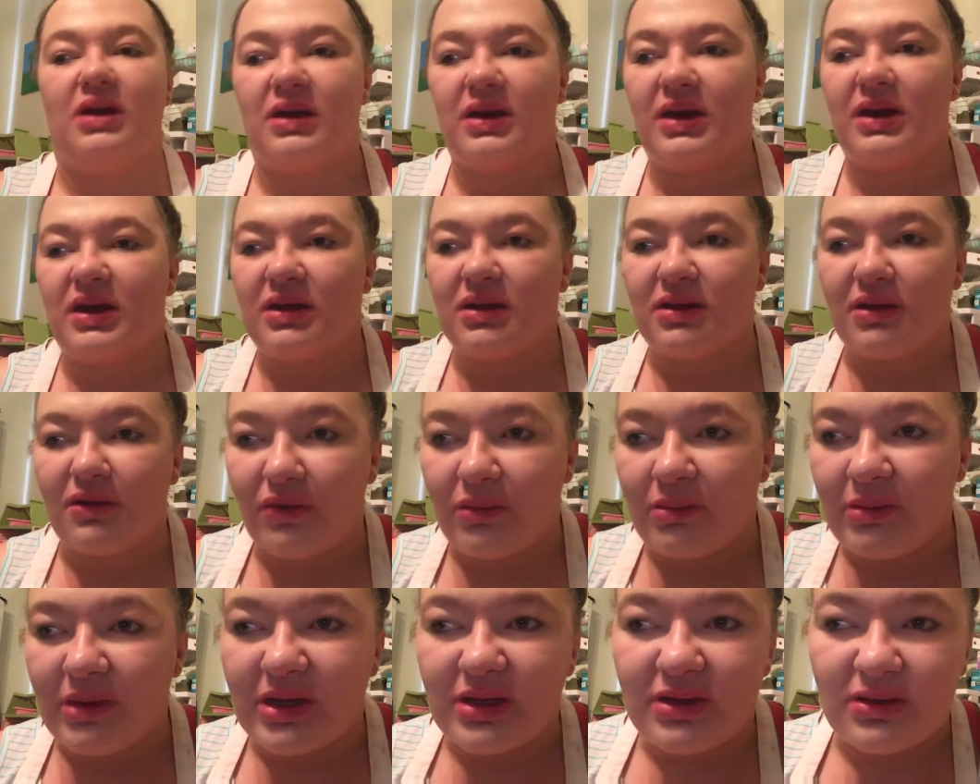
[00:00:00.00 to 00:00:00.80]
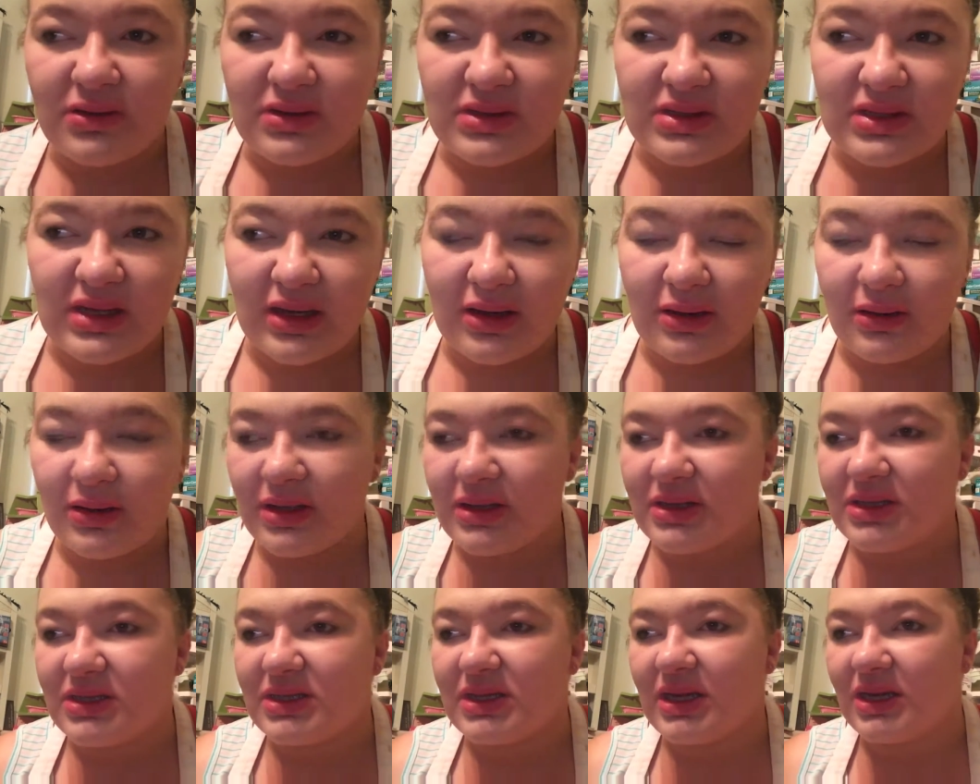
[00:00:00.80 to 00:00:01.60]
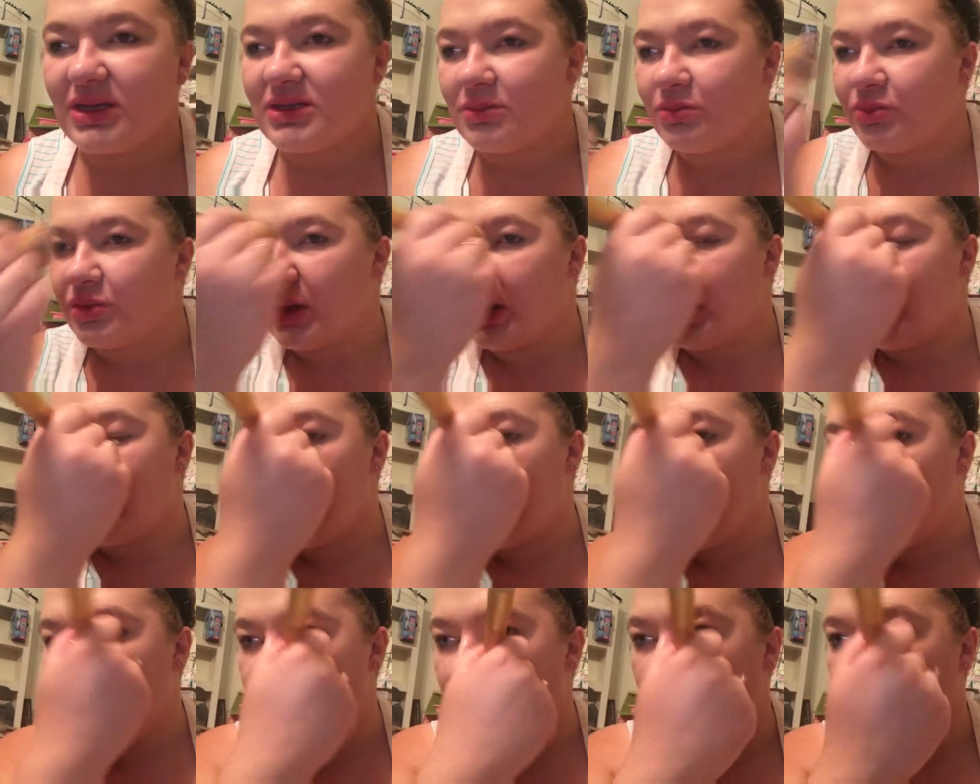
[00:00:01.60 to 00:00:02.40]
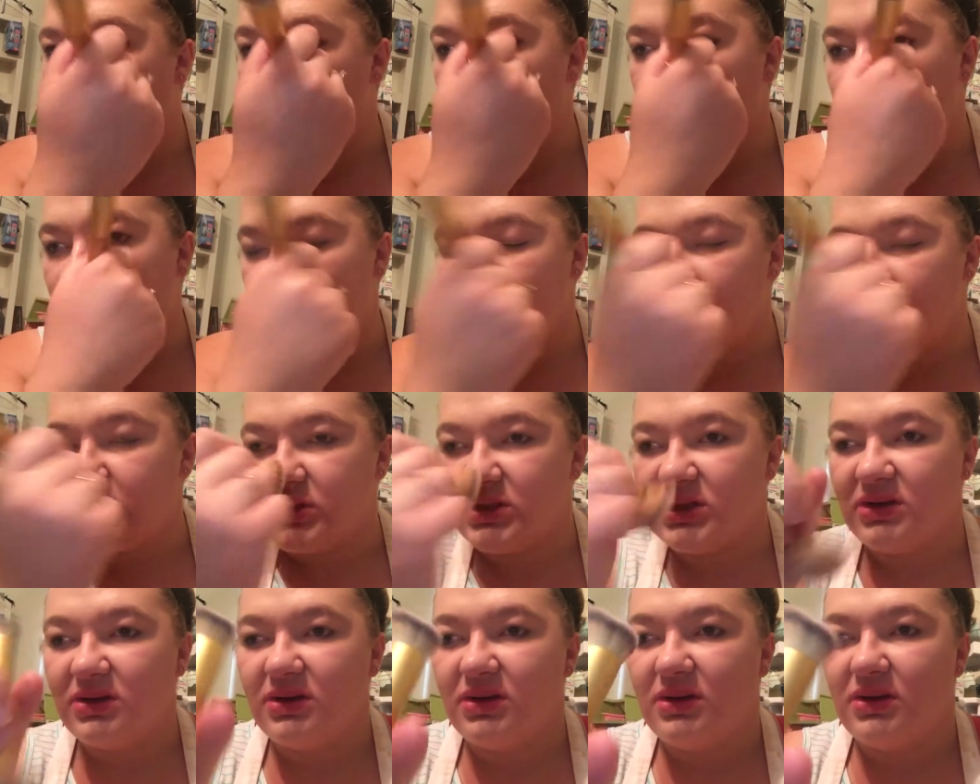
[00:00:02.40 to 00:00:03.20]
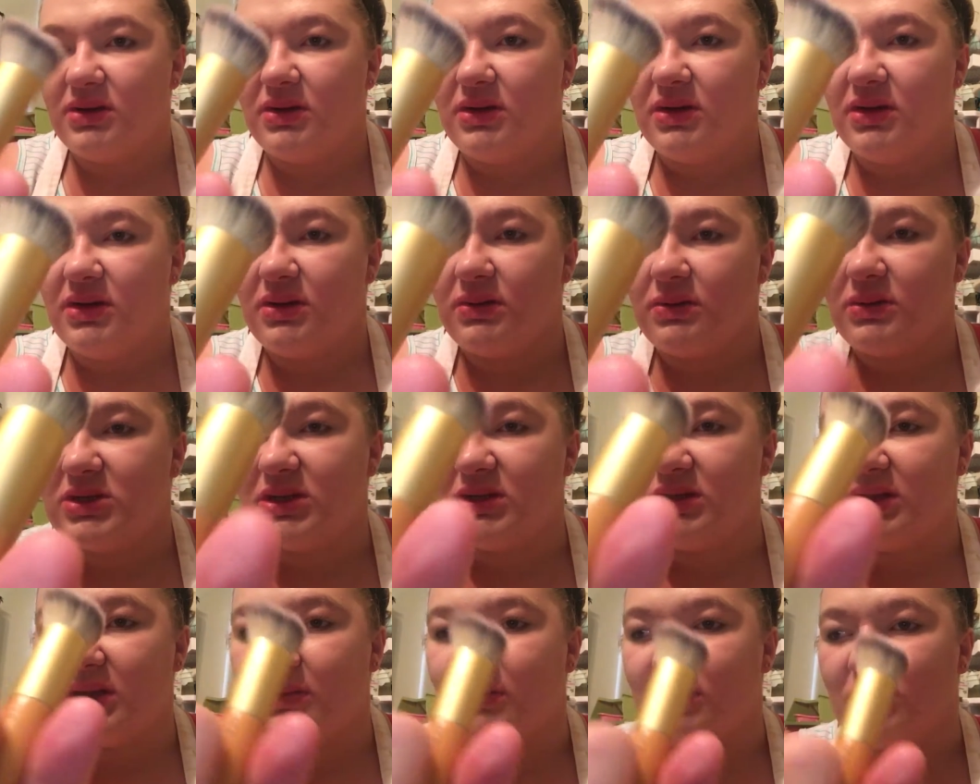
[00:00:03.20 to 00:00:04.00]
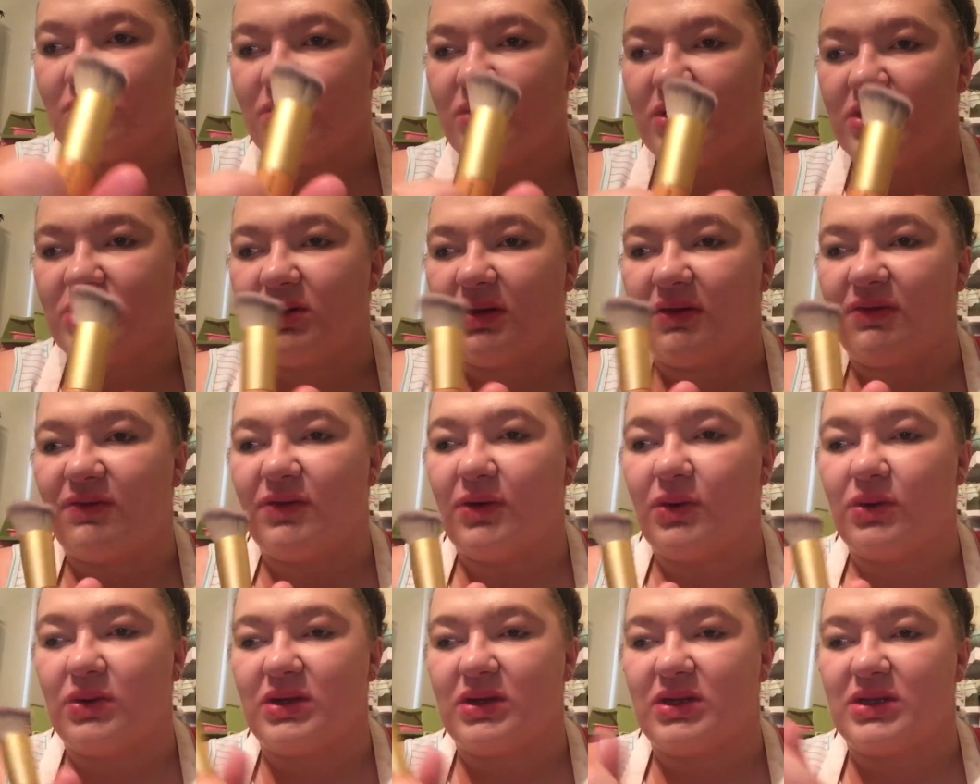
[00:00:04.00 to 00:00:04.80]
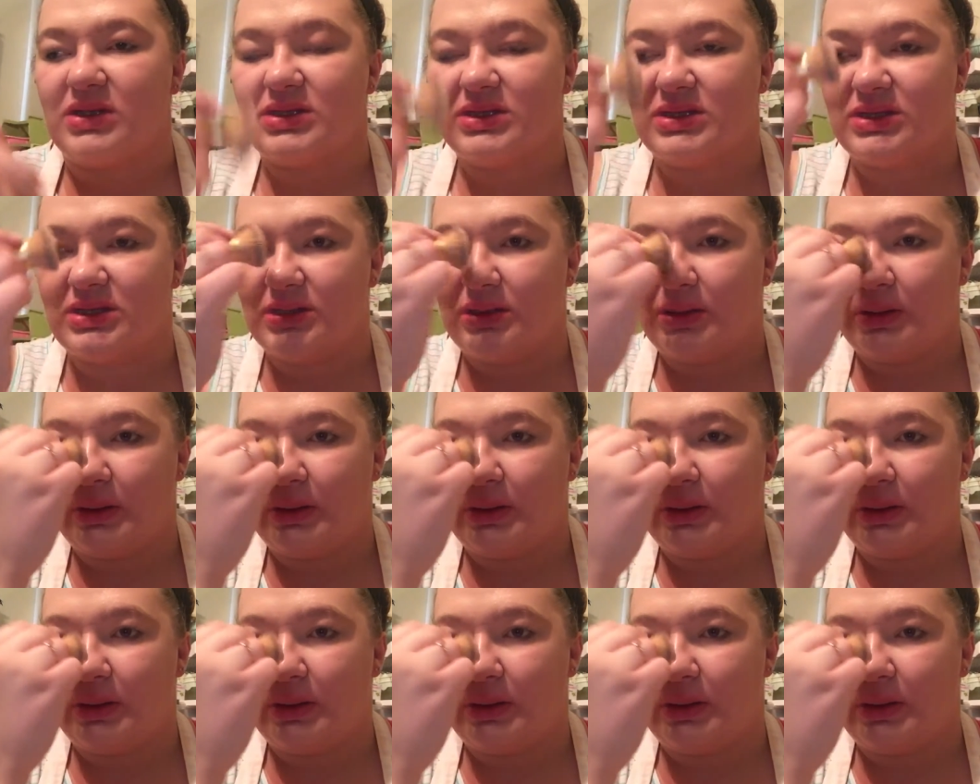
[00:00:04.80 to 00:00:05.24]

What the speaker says: I got enough on my nose now. I just had to blend it with my brush, which I think will put you on a focus.